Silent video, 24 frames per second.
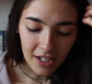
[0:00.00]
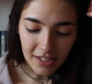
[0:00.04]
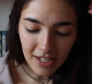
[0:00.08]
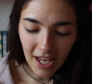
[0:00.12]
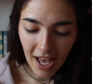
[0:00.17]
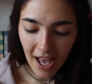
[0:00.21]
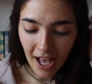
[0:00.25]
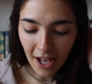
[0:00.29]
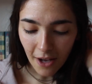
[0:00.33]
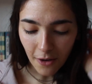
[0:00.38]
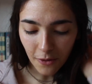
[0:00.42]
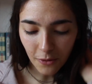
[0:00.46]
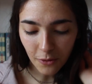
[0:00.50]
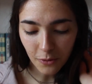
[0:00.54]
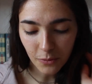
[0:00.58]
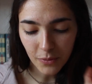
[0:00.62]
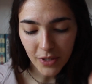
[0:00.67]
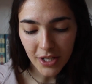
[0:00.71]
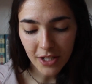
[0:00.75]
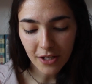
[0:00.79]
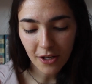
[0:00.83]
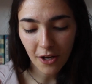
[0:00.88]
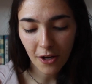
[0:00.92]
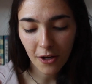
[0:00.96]
Now
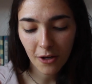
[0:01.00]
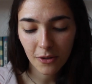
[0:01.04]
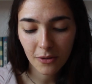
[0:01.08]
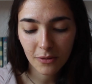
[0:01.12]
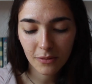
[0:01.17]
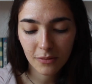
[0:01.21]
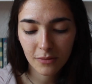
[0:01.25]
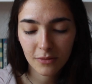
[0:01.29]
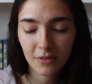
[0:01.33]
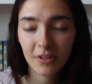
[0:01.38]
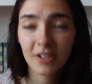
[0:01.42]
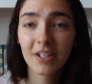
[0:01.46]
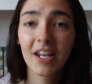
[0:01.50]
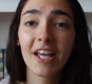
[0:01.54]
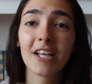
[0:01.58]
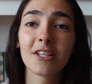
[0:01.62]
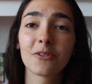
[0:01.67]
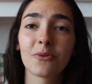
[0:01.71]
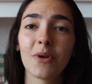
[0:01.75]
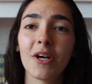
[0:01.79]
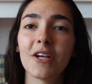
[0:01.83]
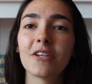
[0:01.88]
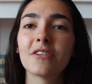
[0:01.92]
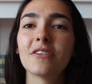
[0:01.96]
we go, the
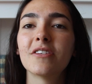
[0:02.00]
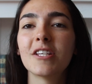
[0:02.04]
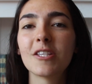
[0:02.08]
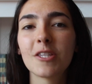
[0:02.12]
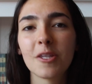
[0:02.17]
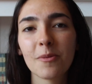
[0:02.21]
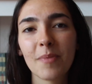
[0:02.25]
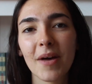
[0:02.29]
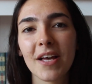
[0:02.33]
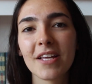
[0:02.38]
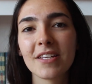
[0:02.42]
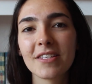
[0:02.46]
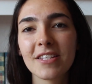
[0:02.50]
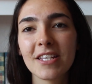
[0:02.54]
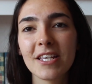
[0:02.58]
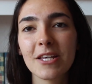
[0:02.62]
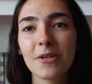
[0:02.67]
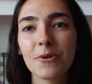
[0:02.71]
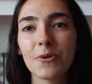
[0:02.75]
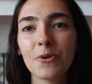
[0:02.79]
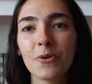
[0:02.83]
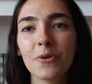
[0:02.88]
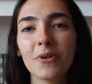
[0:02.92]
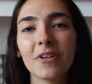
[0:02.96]
next question is the best
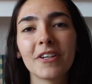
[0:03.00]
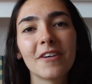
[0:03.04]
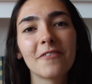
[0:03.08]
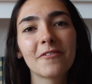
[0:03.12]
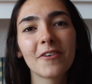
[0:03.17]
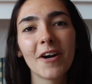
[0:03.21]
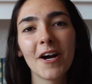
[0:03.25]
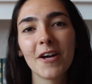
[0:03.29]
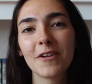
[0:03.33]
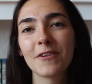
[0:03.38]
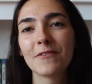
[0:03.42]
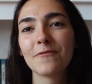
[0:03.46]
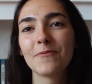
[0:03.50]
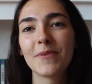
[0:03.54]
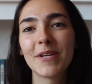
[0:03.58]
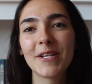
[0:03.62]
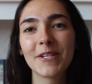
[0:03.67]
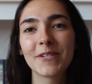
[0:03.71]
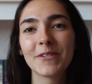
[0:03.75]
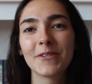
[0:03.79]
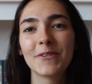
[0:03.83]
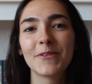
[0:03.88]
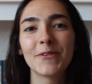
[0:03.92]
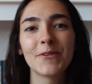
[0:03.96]
sequel and I've kind of
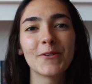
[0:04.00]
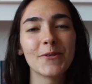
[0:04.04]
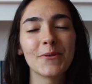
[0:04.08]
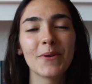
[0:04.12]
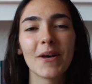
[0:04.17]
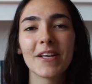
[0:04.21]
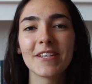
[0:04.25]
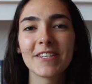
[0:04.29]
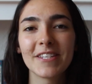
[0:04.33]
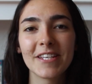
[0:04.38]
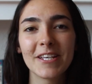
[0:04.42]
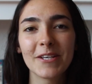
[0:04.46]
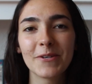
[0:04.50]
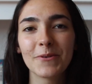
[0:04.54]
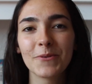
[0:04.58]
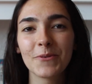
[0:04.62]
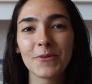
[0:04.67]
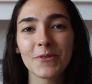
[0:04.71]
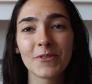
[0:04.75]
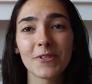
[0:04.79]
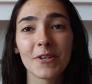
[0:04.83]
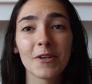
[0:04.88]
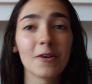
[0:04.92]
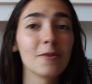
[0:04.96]
mentioned two
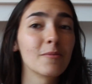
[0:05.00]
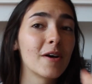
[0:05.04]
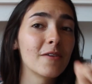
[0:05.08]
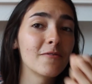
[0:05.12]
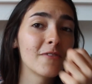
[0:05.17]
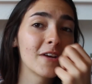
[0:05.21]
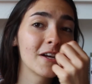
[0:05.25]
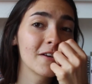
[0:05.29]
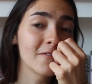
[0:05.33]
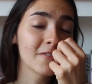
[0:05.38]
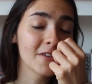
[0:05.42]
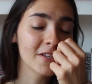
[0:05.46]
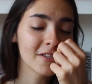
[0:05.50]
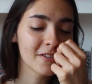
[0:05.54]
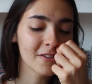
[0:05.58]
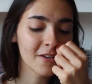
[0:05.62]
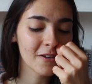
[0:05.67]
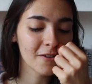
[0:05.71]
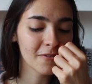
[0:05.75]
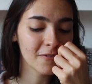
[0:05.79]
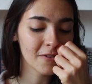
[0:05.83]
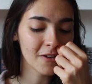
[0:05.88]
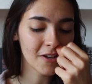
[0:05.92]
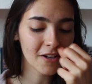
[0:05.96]
sequels that are my favourites
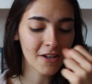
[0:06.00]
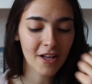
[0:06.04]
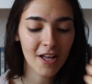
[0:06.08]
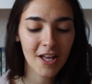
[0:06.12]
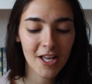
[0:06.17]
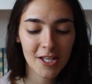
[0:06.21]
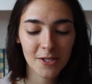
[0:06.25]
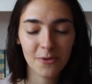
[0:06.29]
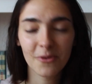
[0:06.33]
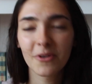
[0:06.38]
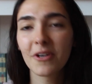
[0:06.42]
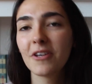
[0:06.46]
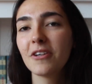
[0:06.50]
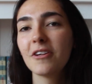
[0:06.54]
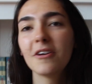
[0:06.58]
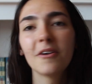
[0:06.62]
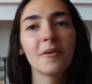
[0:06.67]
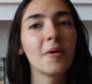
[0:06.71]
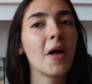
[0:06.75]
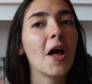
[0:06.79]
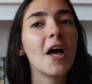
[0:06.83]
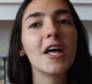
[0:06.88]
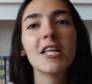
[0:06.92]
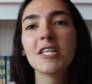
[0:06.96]
so far. So we're going
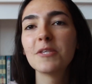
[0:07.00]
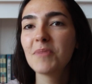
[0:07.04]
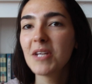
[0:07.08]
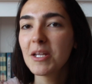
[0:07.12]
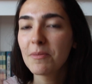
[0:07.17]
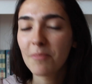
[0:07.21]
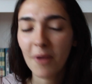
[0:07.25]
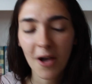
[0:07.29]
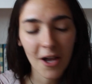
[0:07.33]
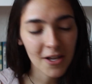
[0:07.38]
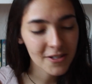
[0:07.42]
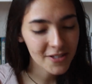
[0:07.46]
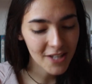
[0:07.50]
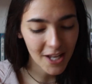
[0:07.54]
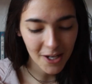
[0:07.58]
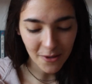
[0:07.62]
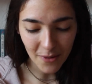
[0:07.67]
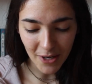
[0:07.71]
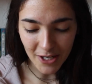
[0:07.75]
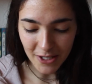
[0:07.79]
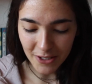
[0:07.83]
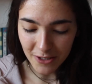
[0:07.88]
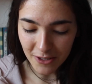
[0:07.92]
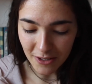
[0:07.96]
to speed past that
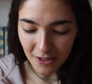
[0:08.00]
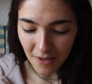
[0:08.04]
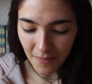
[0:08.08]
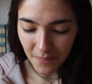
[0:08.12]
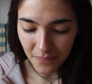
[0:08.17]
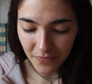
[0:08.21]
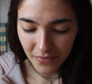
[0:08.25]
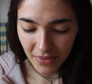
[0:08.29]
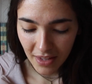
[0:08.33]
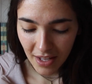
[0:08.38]
question.